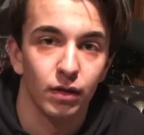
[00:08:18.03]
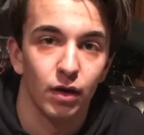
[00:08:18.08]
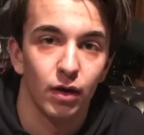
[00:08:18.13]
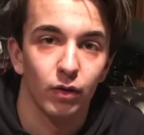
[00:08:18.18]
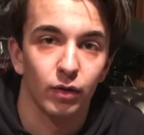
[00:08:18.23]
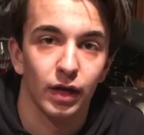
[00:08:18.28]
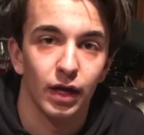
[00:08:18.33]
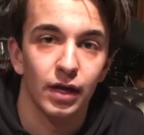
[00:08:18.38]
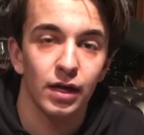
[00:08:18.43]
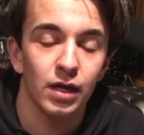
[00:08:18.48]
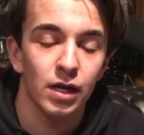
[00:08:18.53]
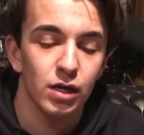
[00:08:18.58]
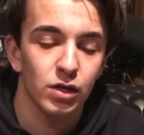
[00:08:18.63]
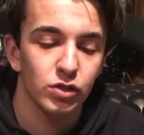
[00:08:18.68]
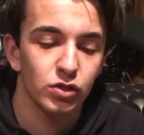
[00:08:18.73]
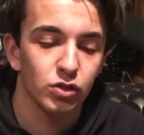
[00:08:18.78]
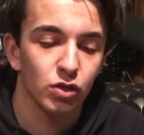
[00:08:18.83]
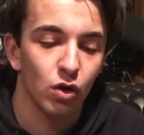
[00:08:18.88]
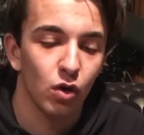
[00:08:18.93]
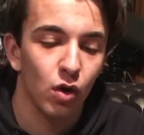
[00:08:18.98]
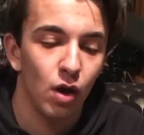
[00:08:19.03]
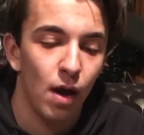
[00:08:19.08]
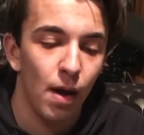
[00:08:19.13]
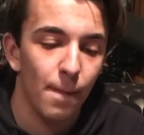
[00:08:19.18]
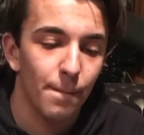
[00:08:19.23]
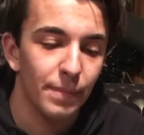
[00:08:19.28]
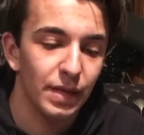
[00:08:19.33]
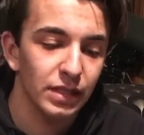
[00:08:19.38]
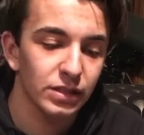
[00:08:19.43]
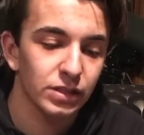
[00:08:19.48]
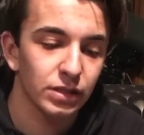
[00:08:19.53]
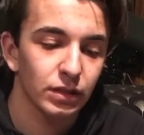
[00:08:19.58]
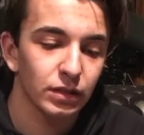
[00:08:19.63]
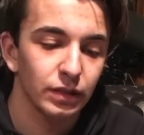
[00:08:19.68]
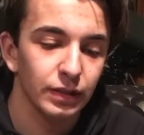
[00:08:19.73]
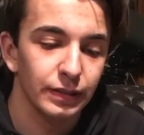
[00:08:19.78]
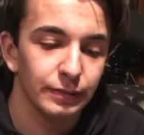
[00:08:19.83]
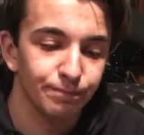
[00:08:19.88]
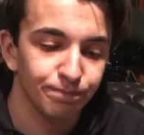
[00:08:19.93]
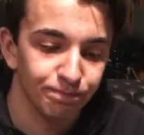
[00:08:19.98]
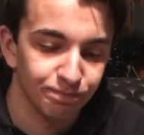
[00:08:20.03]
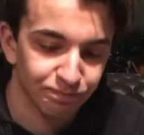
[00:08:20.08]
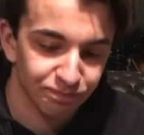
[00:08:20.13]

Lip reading: okay? So basically,